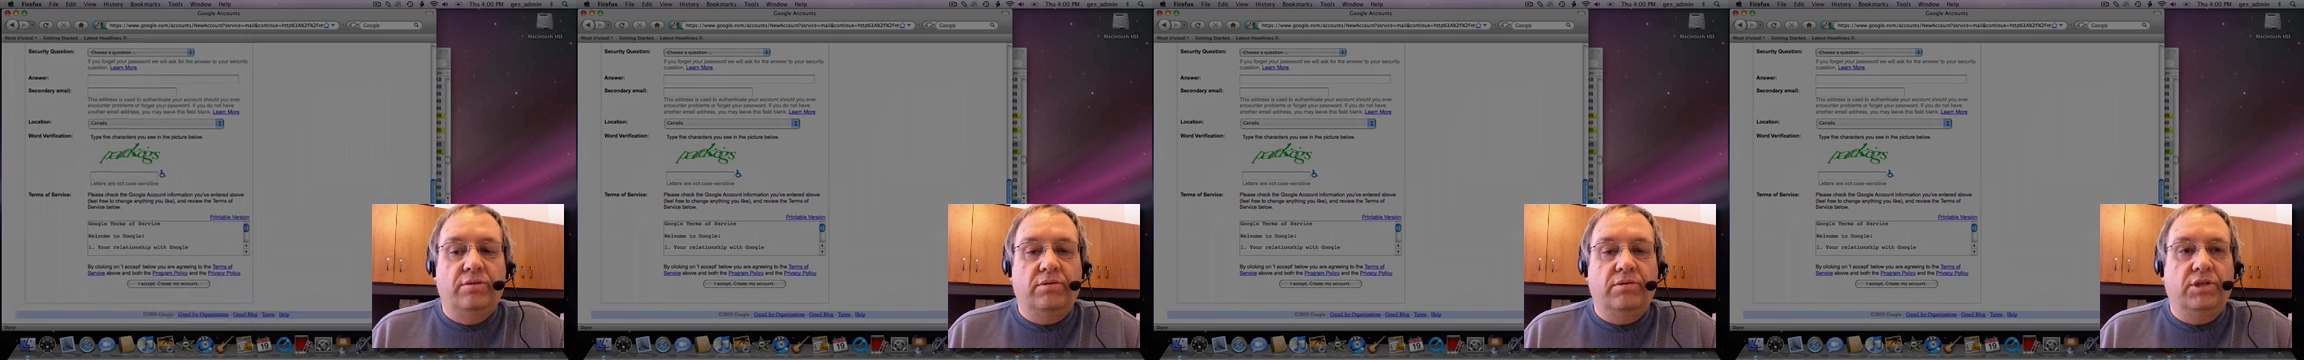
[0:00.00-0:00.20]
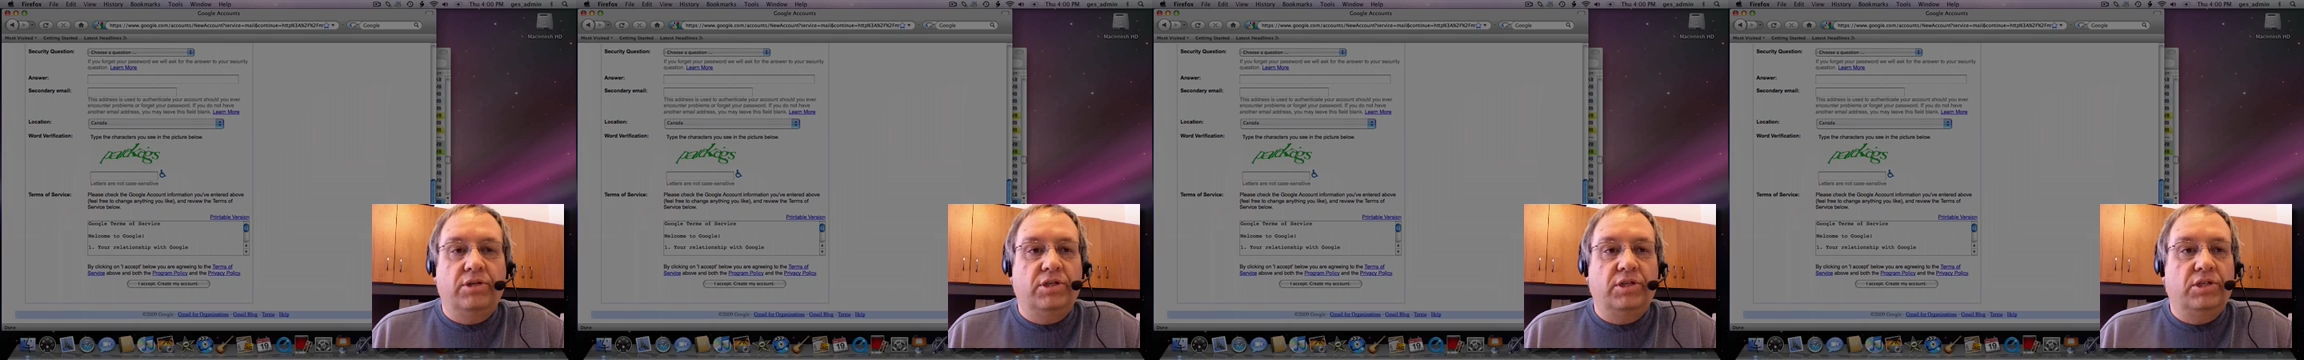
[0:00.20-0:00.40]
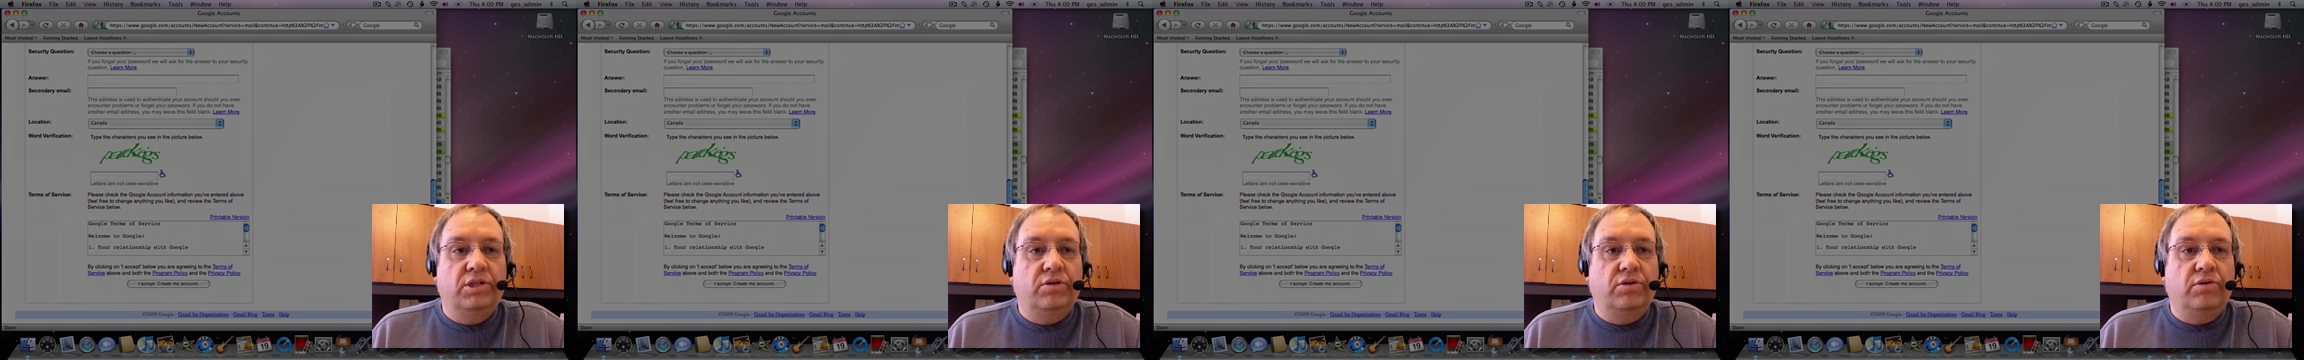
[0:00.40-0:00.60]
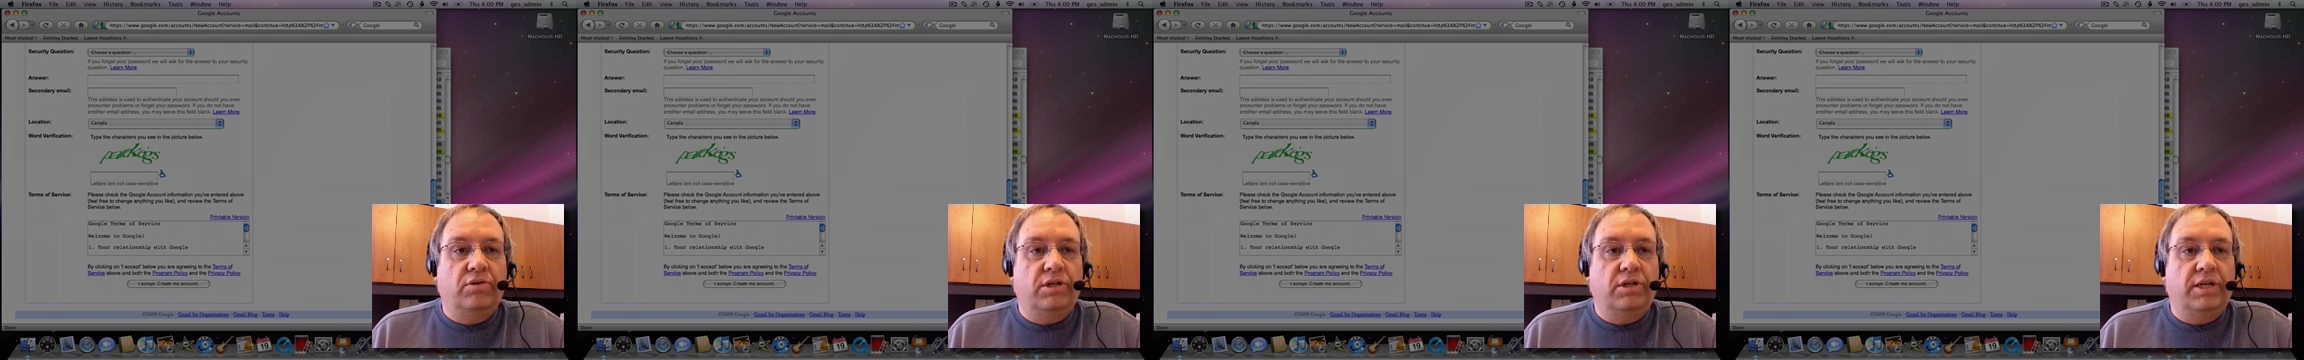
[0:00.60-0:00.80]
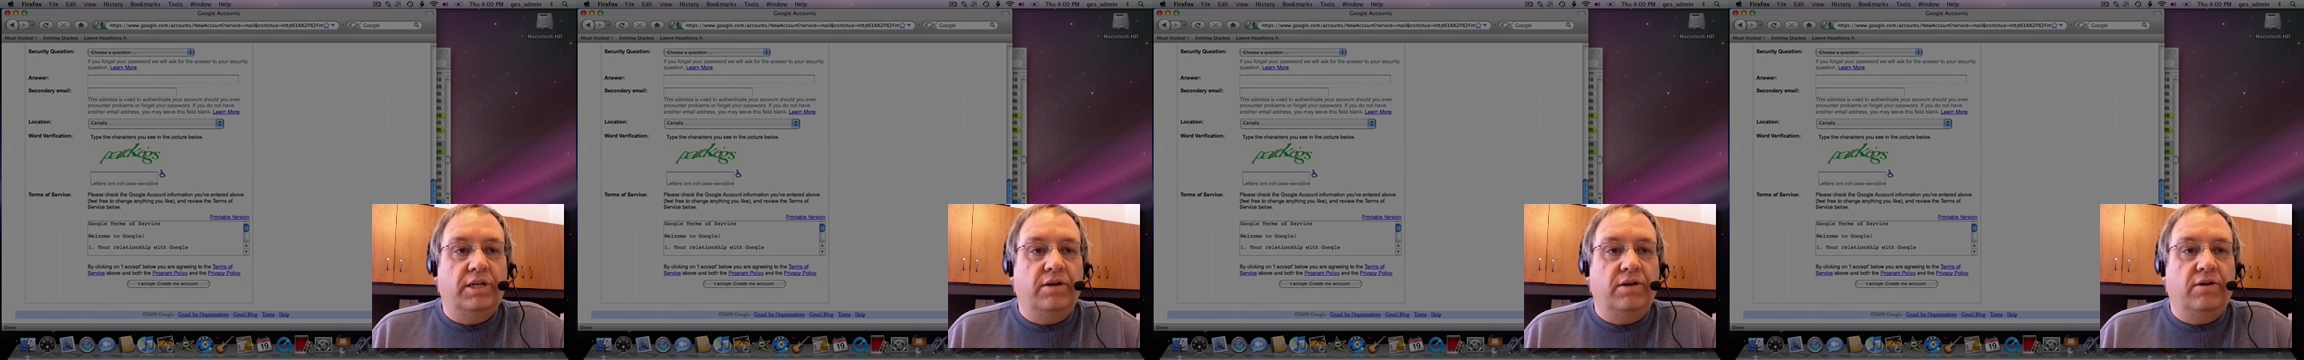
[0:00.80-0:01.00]
Just scroll it
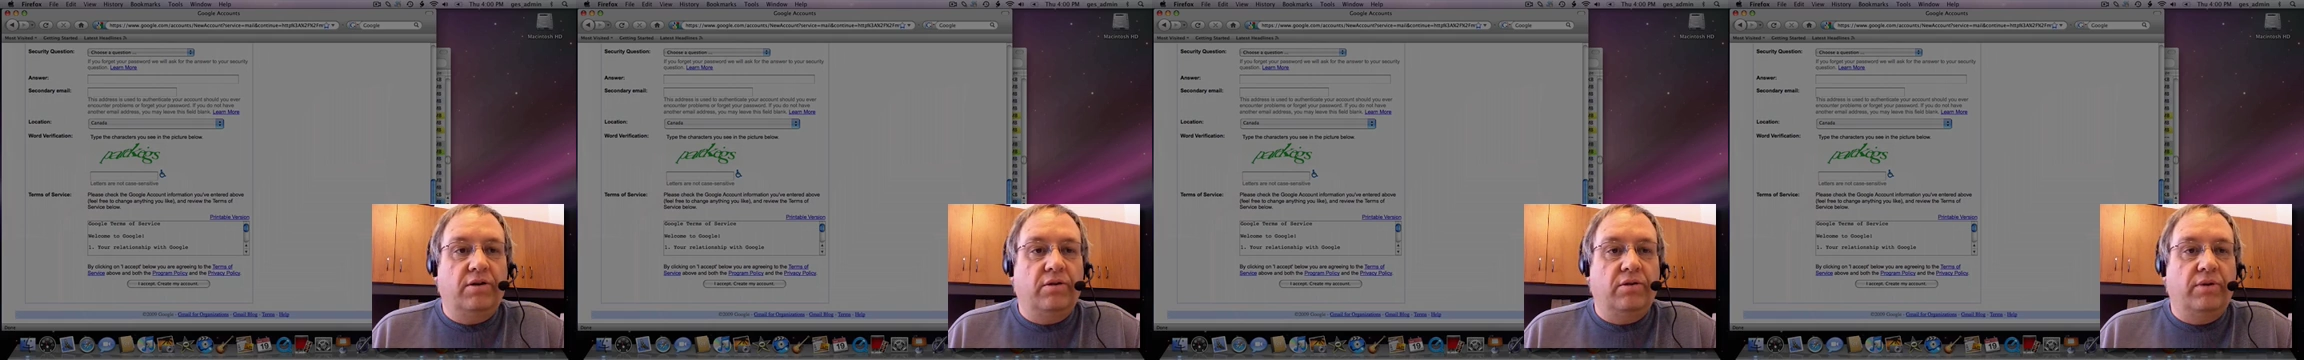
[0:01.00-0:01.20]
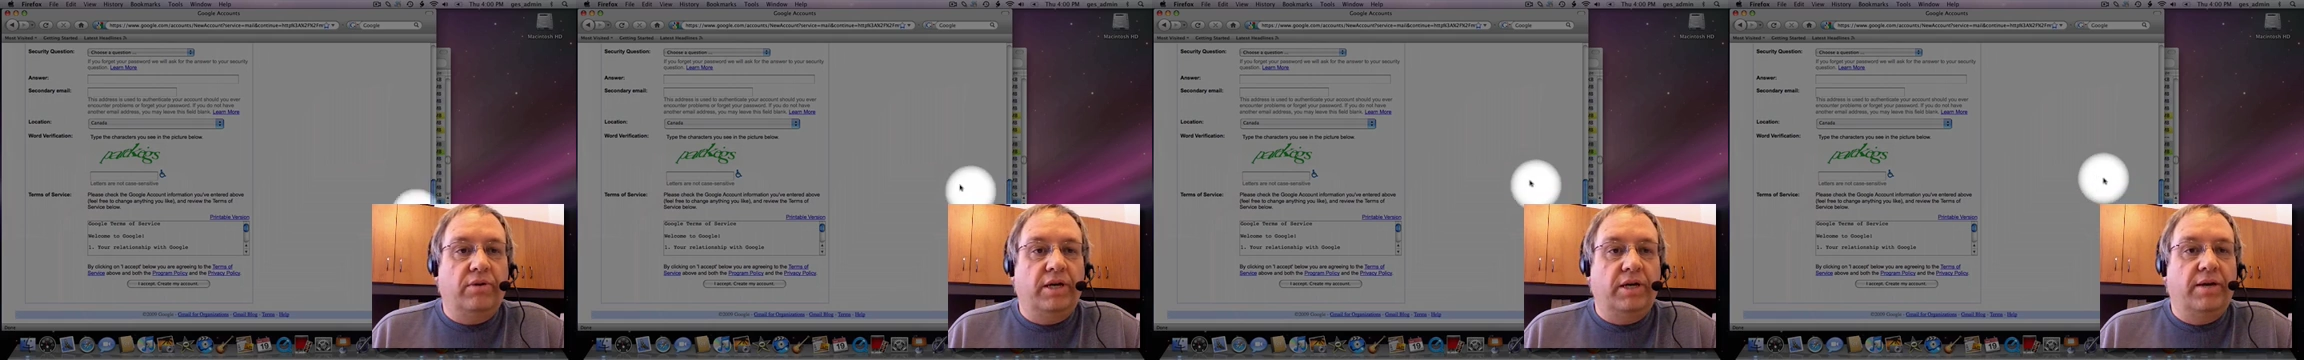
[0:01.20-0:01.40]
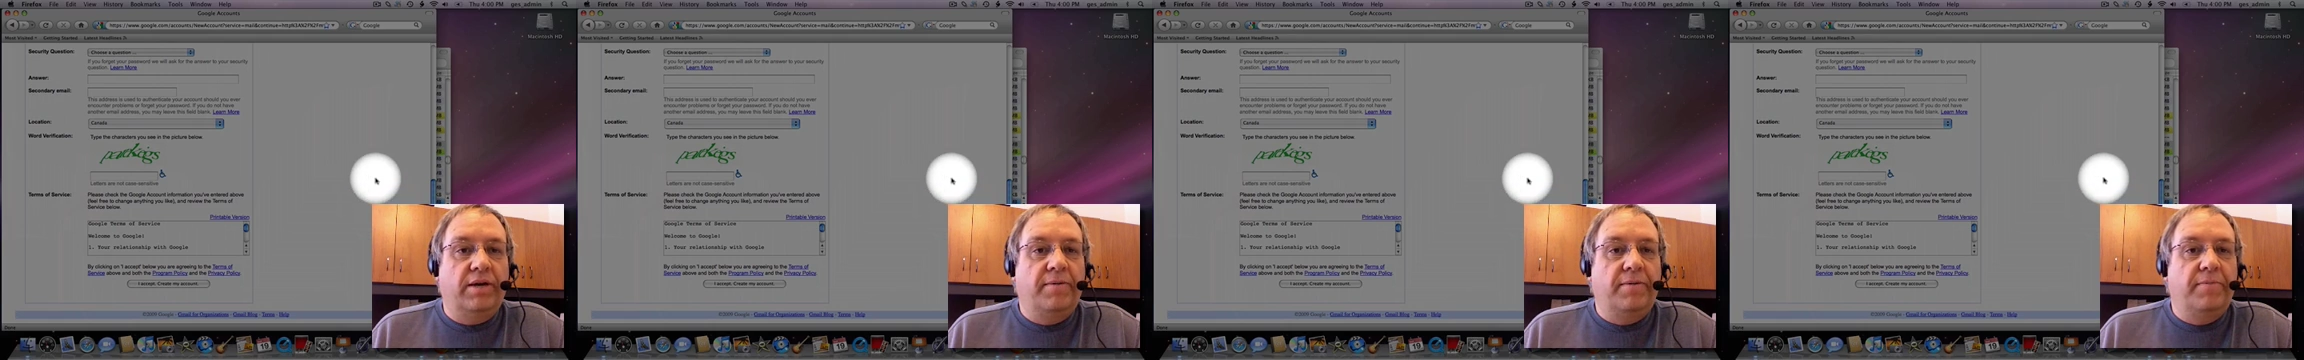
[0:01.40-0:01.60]
down all the way.